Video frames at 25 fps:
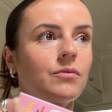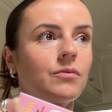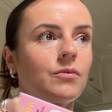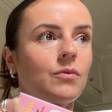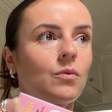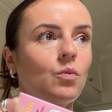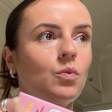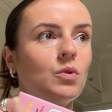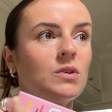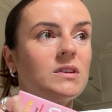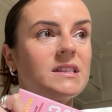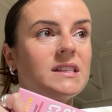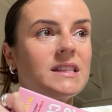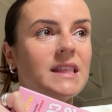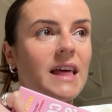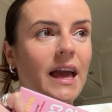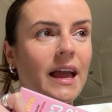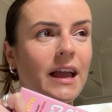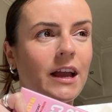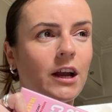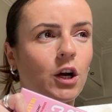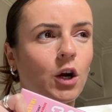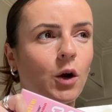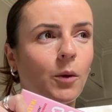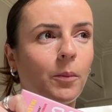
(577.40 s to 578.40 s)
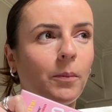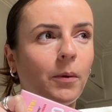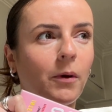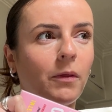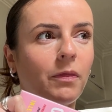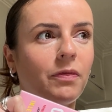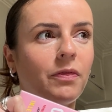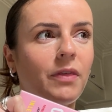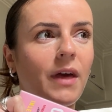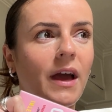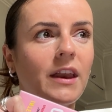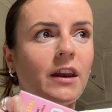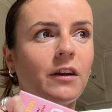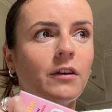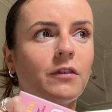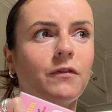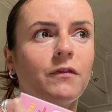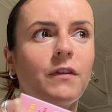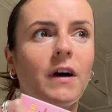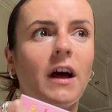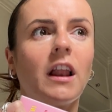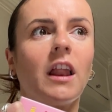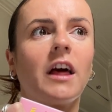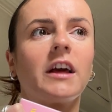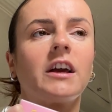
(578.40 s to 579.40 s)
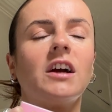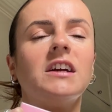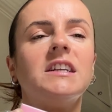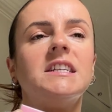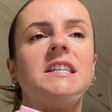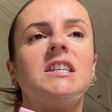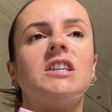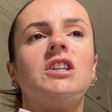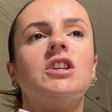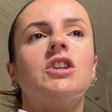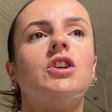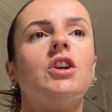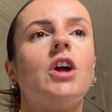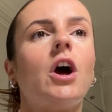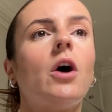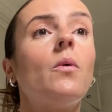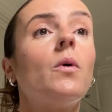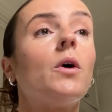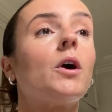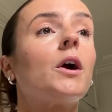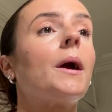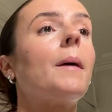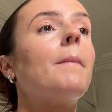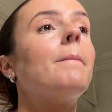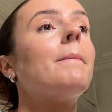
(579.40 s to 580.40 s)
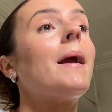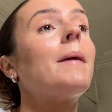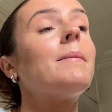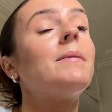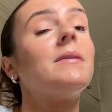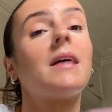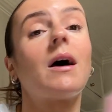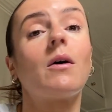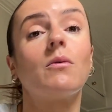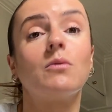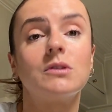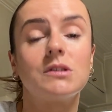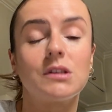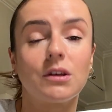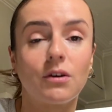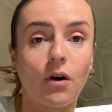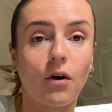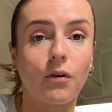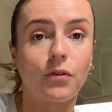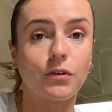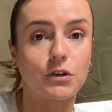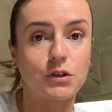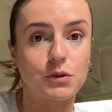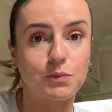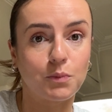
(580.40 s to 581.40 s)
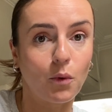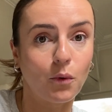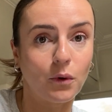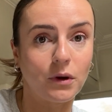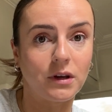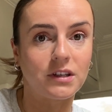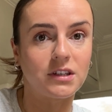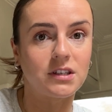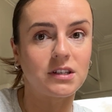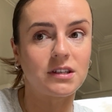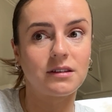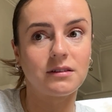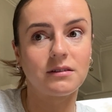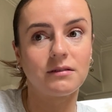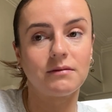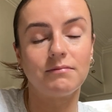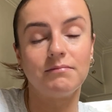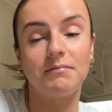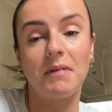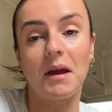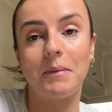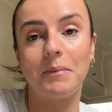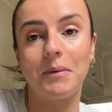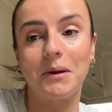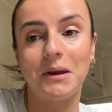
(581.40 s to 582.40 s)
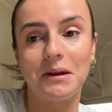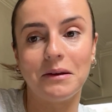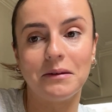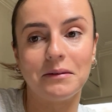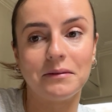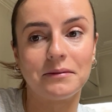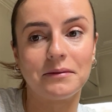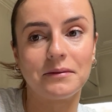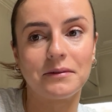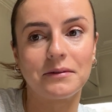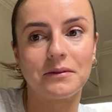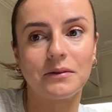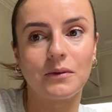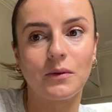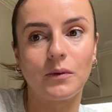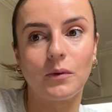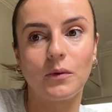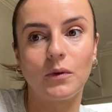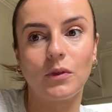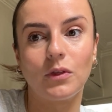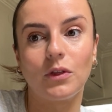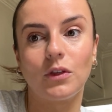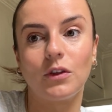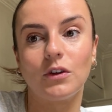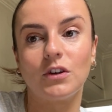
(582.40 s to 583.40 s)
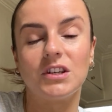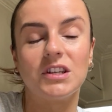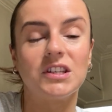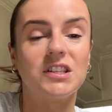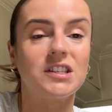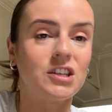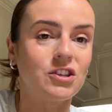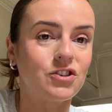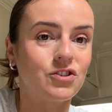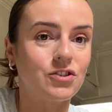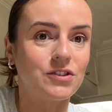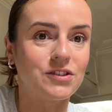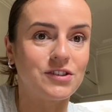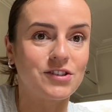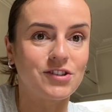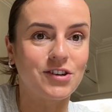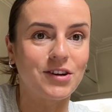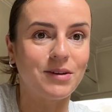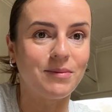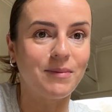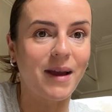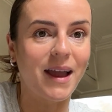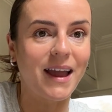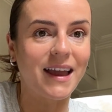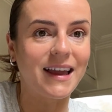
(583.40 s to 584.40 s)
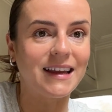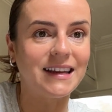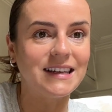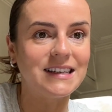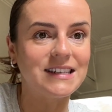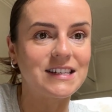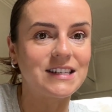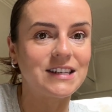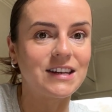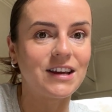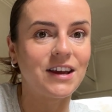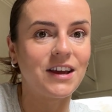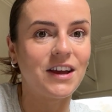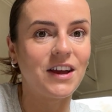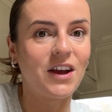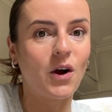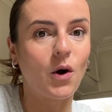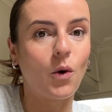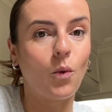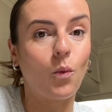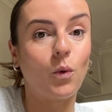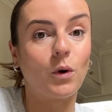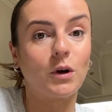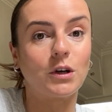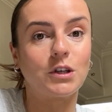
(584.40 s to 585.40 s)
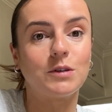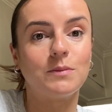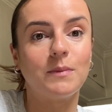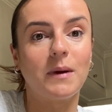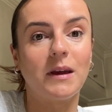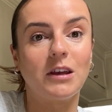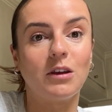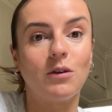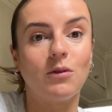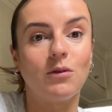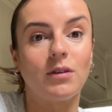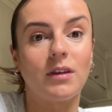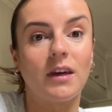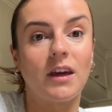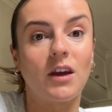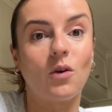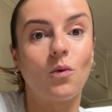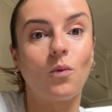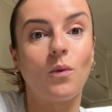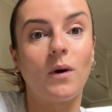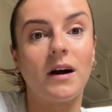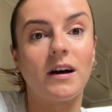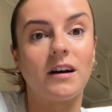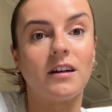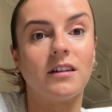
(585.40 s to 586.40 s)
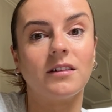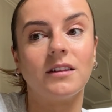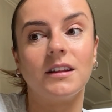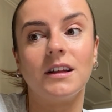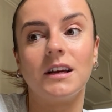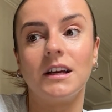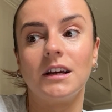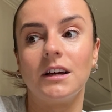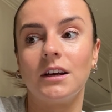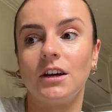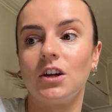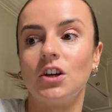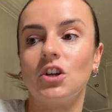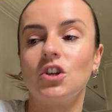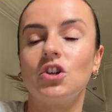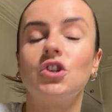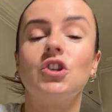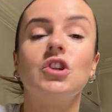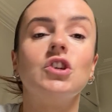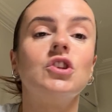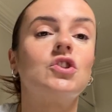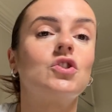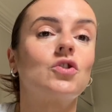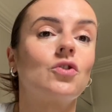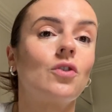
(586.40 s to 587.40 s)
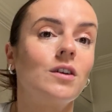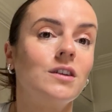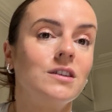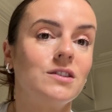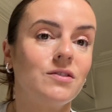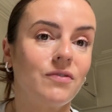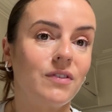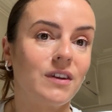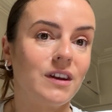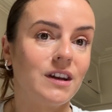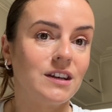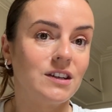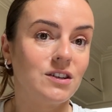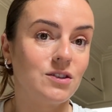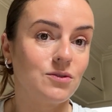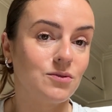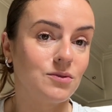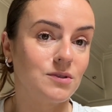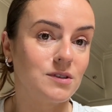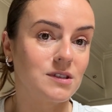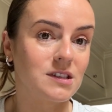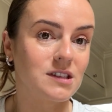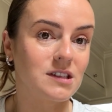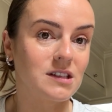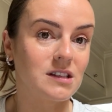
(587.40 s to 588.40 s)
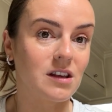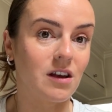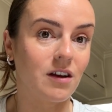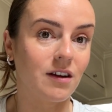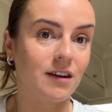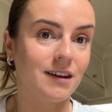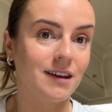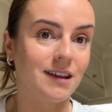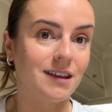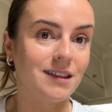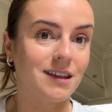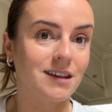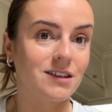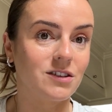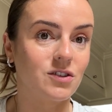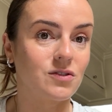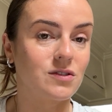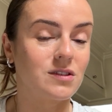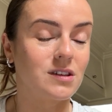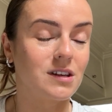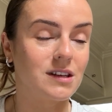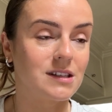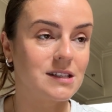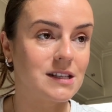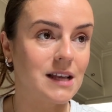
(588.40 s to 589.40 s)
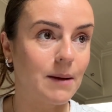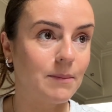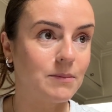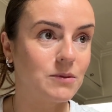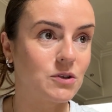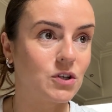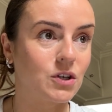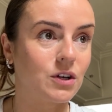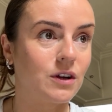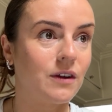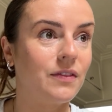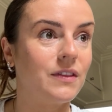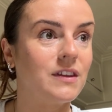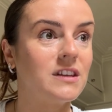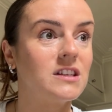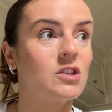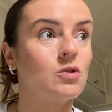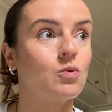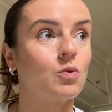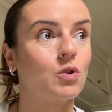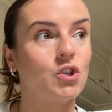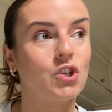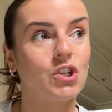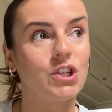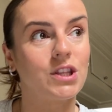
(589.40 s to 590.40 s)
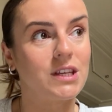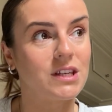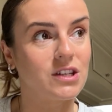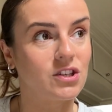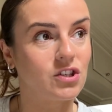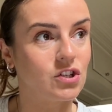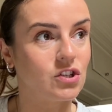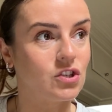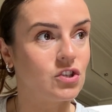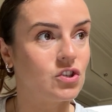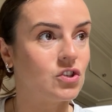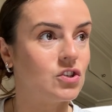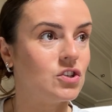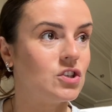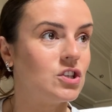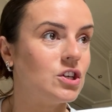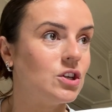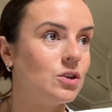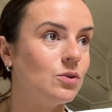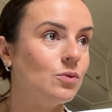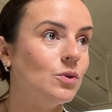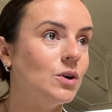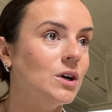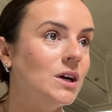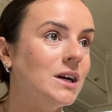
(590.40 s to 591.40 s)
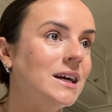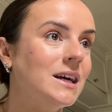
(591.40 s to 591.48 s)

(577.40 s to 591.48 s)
was there, but then I felt like I didn't know her, and maybe that was the author's point. Maybe the decisions she made were to make you think, well, she's trying to fit into a society that doesn't accept her, and this is what she thinks she should do.